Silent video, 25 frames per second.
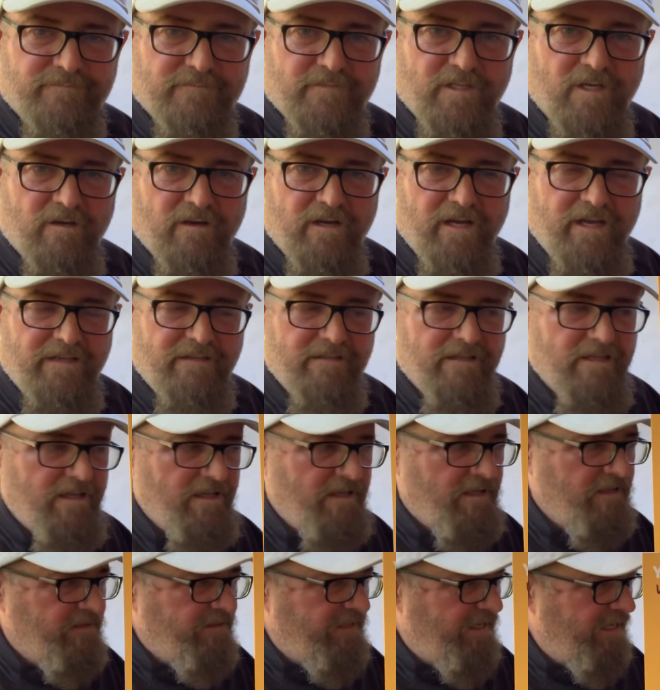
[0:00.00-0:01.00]
All right.
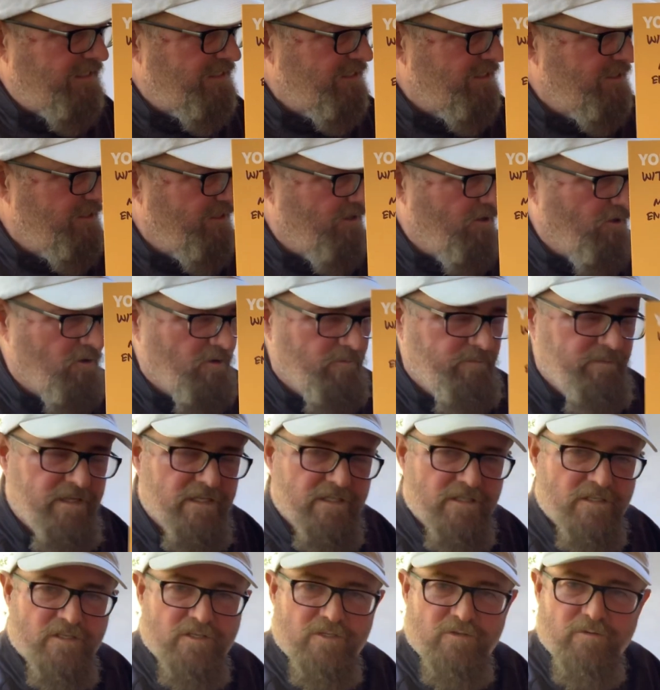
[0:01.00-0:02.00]
That's the whole
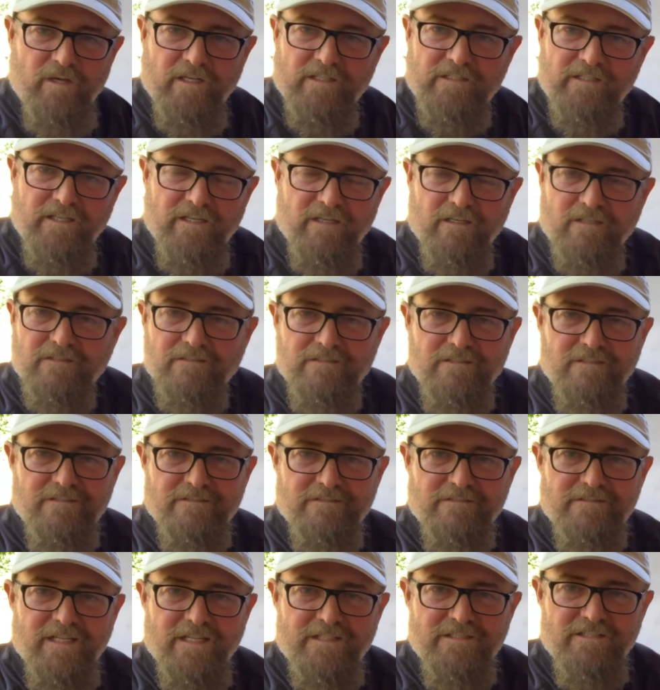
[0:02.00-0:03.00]
business right there.
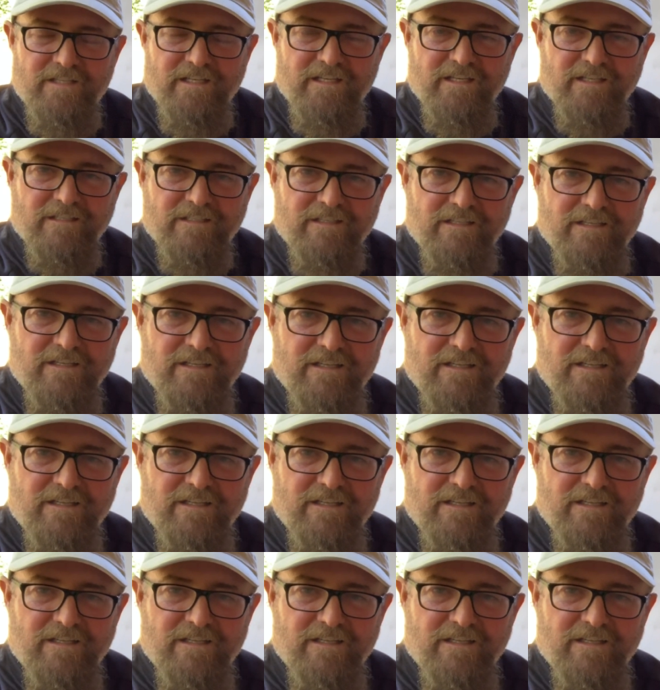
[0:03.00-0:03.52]
That's it.